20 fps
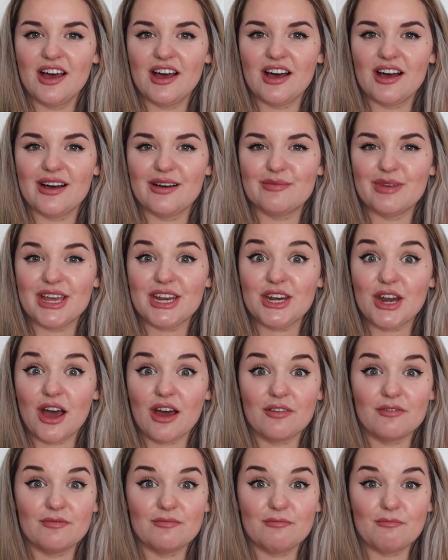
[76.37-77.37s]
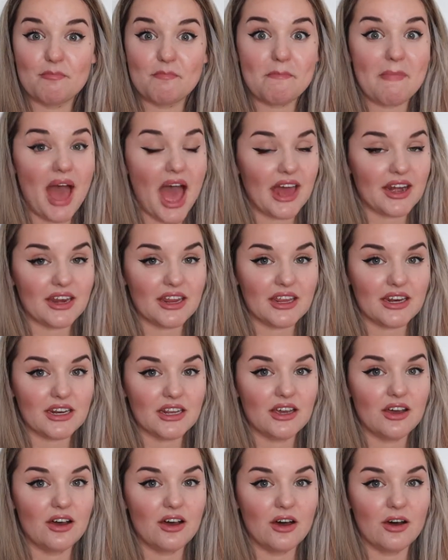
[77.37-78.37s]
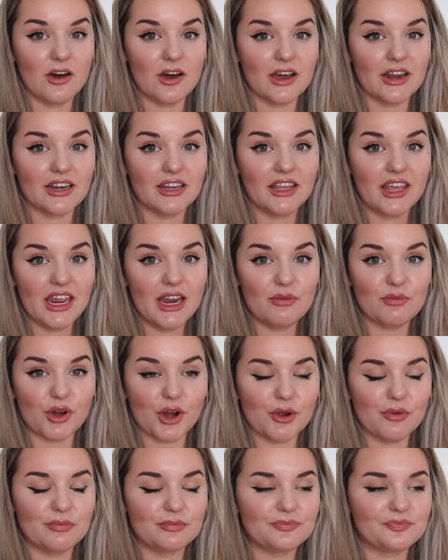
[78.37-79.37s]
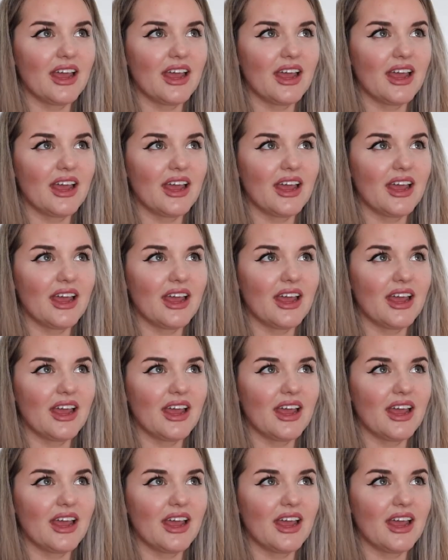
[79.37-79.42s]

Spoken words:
and not matted on camera.